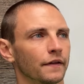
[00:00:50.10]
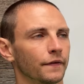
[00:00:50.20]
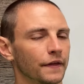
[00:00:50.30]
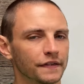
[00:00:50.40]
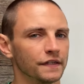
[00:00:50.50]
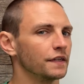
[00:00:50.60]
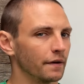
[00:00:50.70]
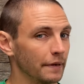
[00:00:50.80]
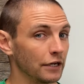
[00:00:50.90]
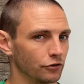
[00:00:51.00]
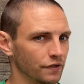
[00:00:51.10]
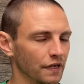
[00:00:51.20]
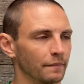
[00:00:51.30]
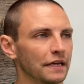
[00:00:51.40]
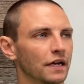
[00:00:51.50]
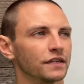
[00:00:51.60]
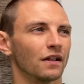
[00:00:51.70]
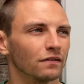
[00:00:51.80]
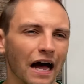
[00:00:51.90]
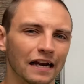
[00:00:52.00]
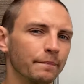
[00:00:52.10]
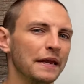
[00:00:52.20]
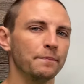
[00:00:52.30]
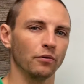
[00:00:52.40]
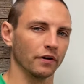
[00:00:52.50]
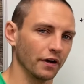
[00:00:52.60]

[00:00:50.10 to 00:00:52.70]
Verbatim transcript: this is going to be interesting because a lot of people